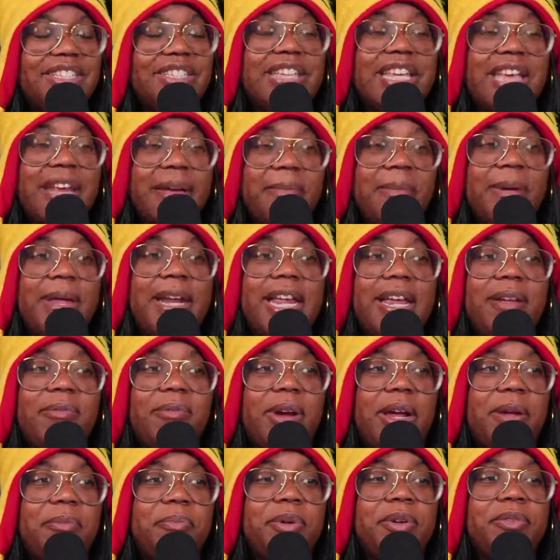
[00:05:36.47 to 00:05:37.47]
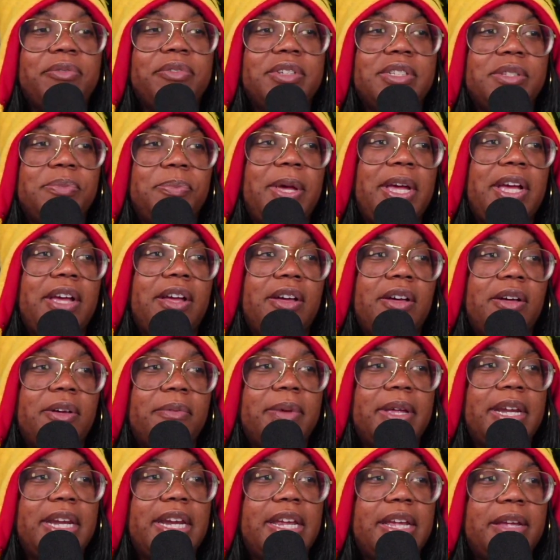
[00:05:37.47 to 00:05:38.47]
Get my name right. Put respect on
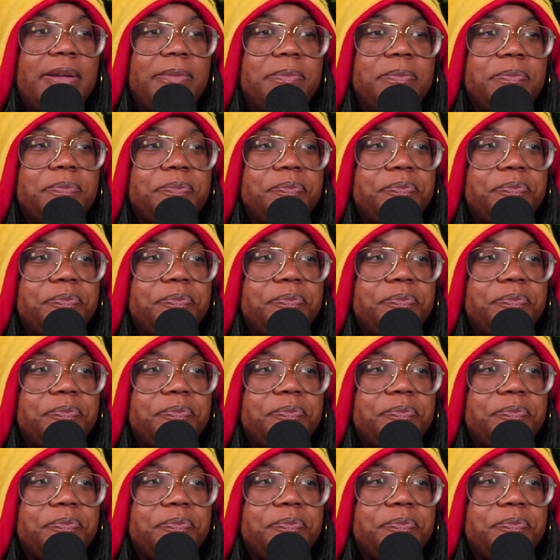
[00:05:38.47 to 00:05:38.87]
my name.